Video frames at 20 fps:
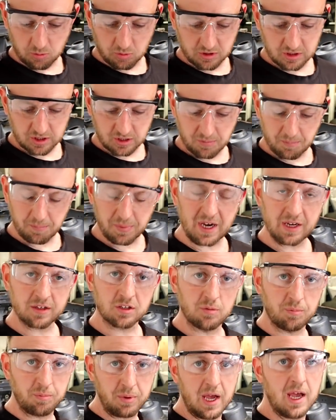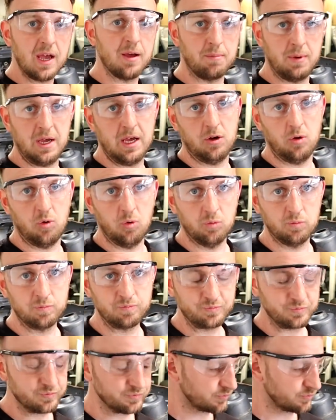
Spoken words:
we want to take them back to bare metal,